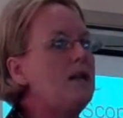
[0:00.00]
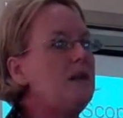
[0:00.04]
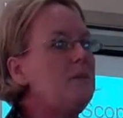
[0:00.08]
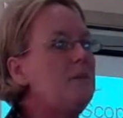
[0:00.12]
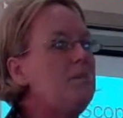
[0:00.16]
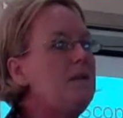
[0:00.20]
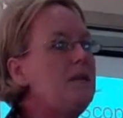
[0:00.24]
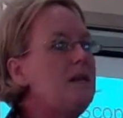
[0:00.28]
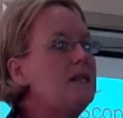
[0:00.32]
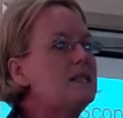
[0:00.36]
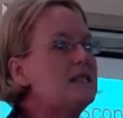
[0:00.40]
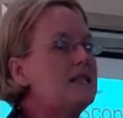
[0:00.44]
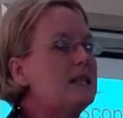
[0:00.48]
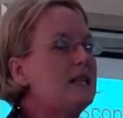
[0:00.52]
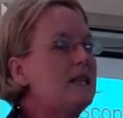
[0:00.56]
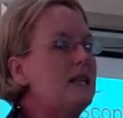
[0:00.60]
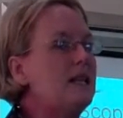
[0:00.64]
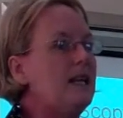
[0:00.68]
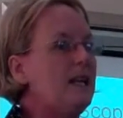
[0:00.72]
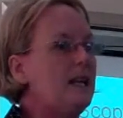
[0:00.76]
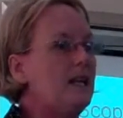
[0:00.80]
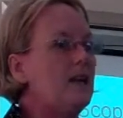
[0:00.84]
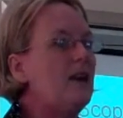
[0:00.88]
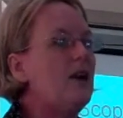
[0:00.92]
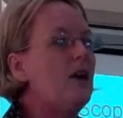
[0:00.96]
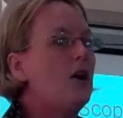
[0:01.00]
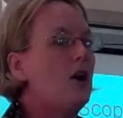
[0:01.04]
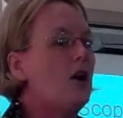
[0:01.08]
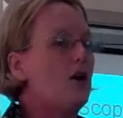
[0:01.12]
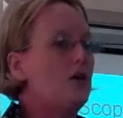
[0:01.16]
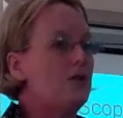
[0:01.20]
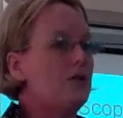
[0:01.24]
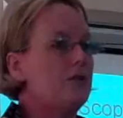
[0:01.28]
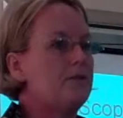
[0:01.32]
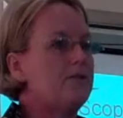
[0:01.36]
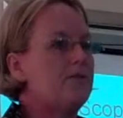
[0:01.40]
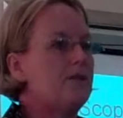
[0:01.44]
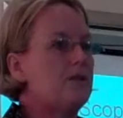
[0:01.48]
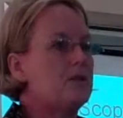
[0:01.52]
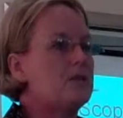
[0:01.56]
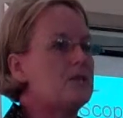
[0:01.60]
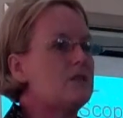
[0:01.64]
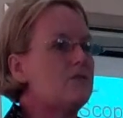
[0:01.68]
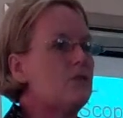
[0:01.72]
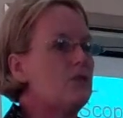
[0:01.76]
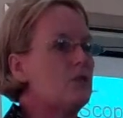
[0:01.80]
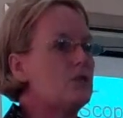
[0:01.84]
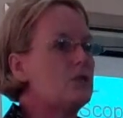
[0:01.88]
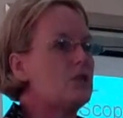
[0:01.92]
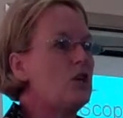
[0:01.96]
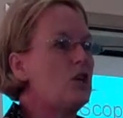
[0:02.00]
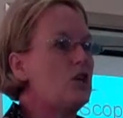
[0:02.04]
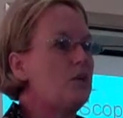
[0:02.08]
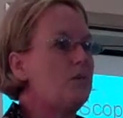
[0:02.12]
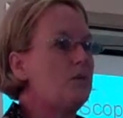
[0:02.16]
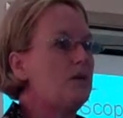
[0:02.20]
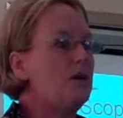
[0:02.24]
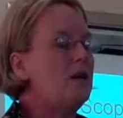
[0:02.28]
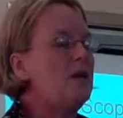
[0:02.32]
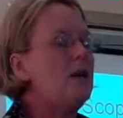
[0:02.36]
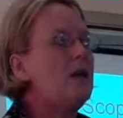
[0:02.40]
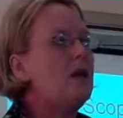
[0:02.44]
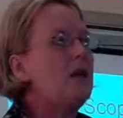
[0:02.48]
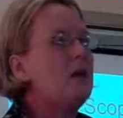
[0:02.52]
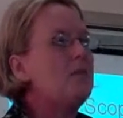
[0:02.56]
immediately on the 1st of October,